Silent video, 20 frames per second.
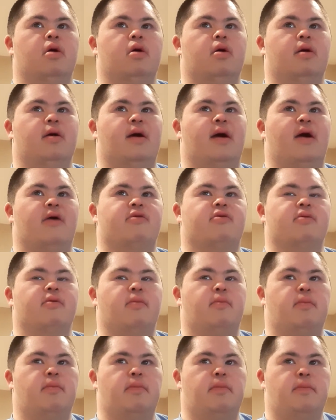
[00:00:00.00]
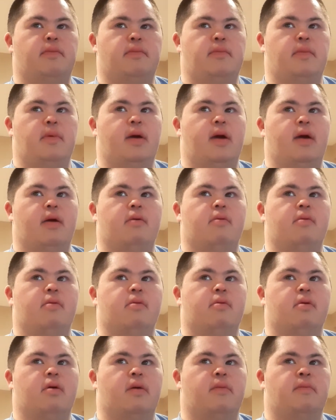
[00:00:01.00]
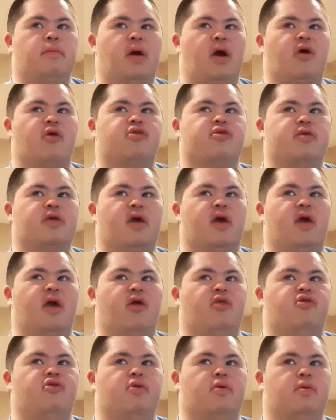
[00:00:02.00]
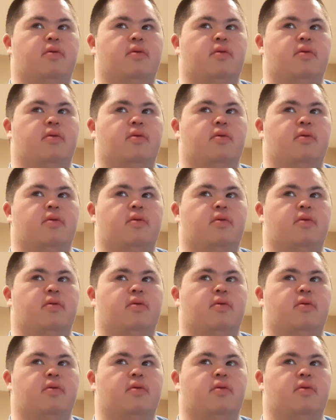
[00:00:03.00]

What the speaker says: And I just, last days,